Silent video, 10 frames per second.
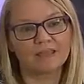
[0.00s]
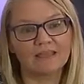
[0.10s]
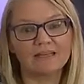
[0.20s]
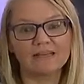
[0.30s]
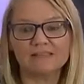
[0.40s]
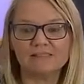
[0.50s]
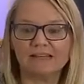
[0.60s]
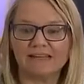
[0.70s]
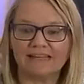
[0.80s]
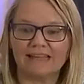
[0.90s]
Yay. It is
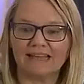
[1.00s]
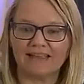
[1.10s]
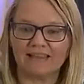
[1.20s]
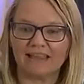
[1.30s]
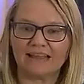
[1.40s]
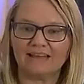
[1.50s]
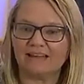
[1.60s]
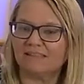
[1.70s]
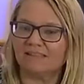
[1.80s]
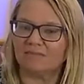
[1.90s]
like
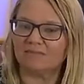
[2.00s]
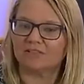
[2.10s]
80 some